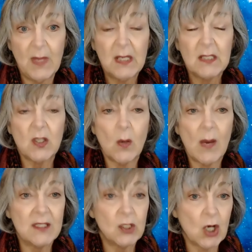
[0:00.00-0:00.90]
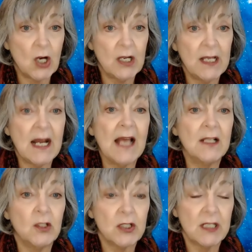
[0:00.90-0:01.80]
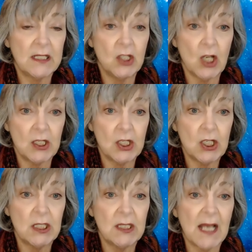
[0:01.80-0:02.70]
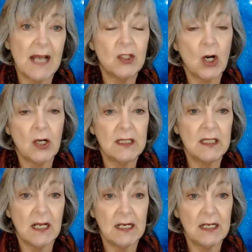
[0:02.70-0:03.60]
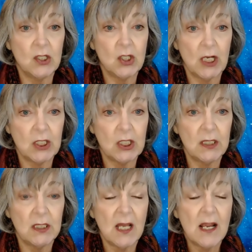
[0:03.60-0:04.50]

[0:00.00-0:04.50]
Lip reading: So I looked at judges, I started studying judges,